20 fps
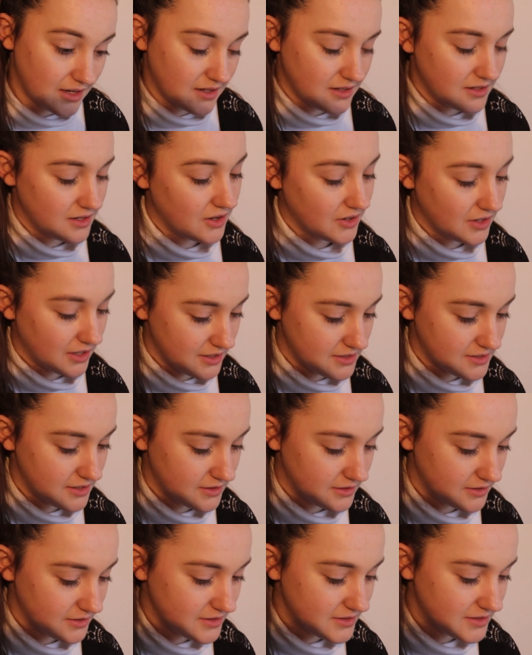Okay,
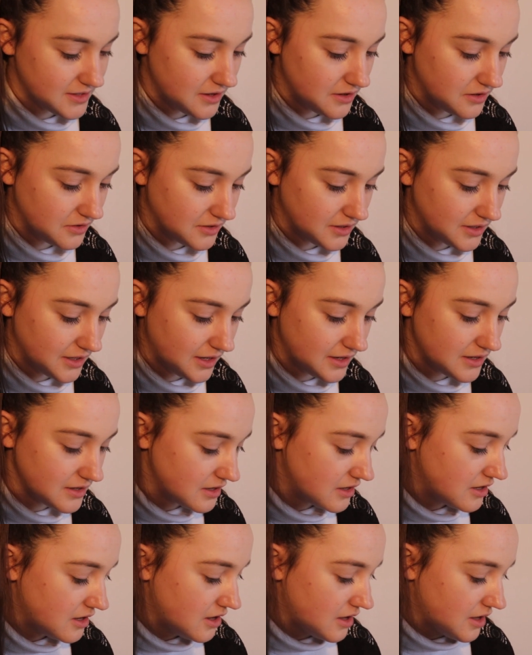tetanus. Okay.
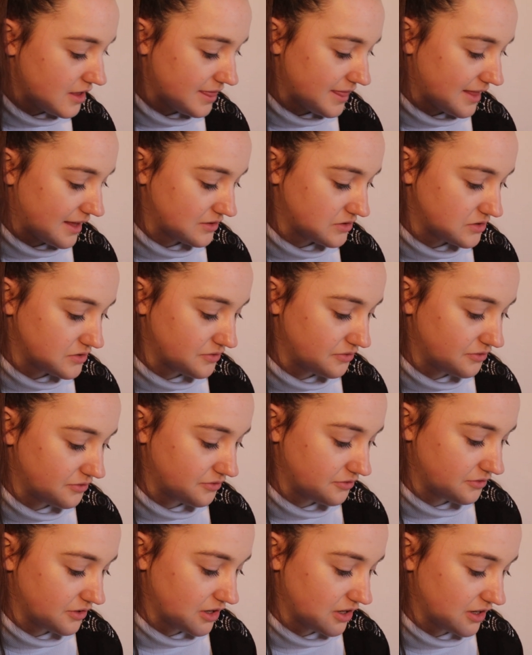That's
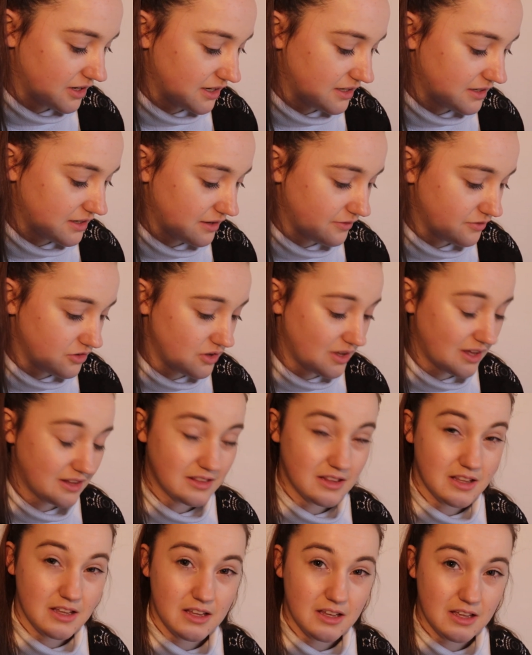fine. Have you had
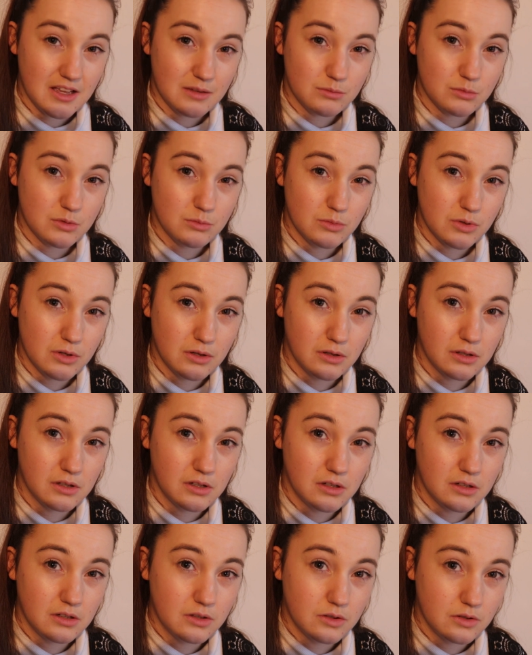the
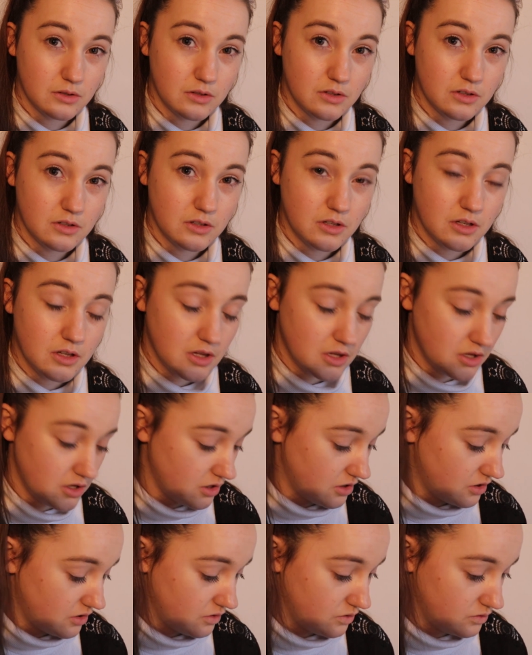MMR
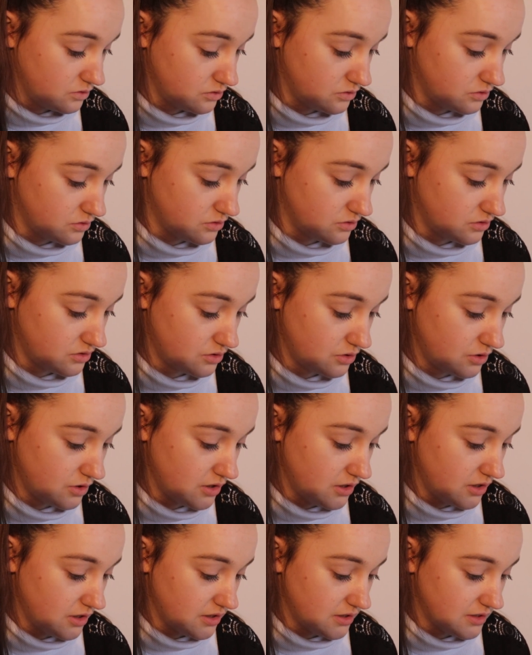or
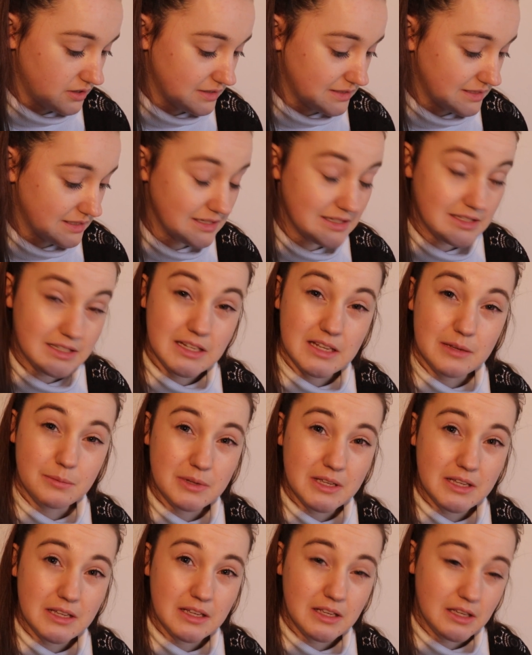
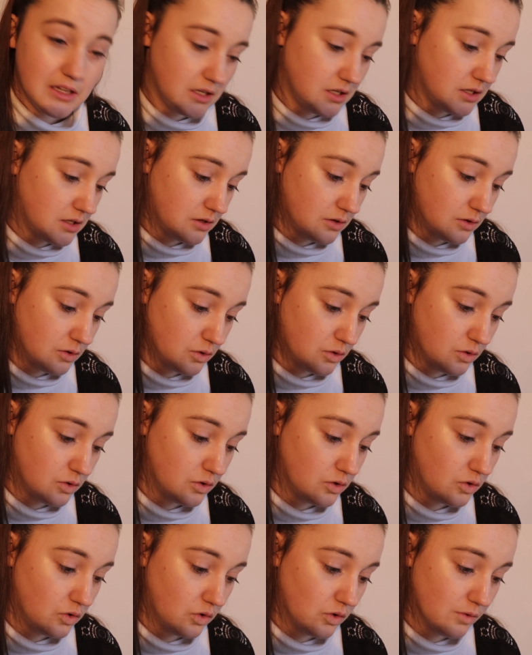DTP
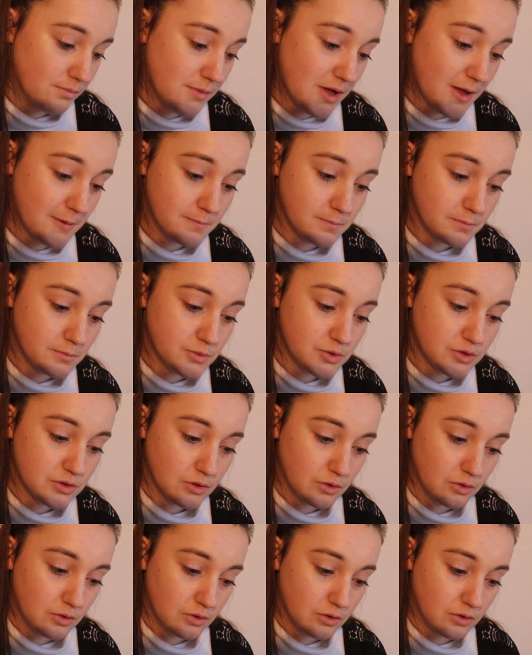or mumps
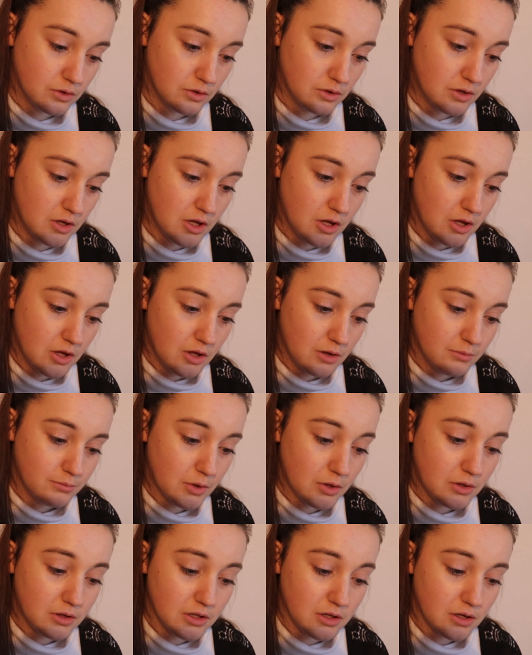or
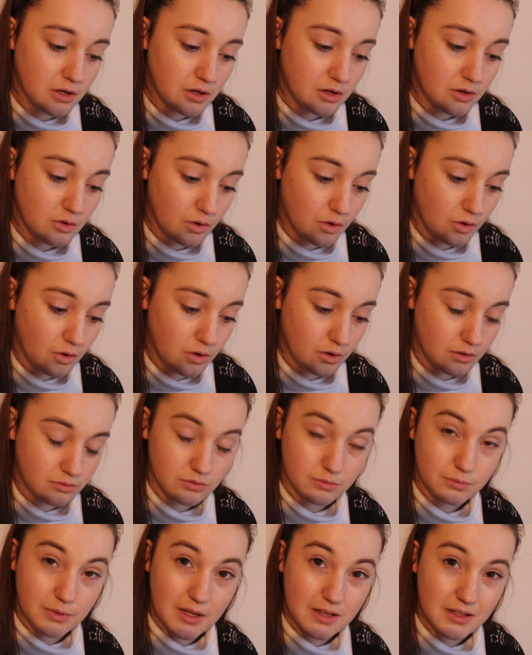polio or
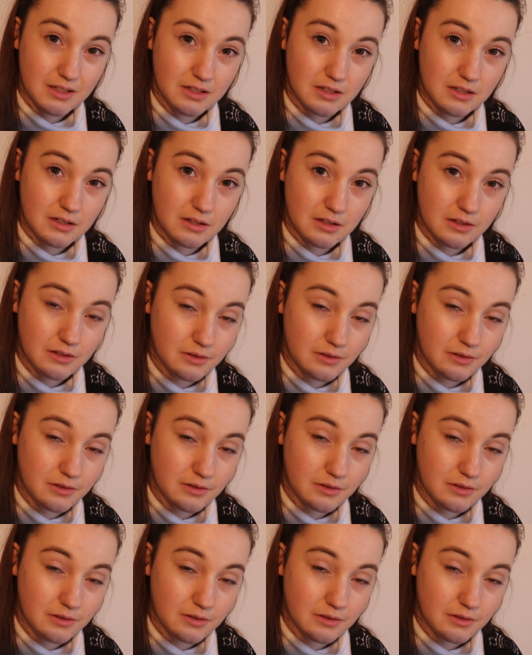rubella?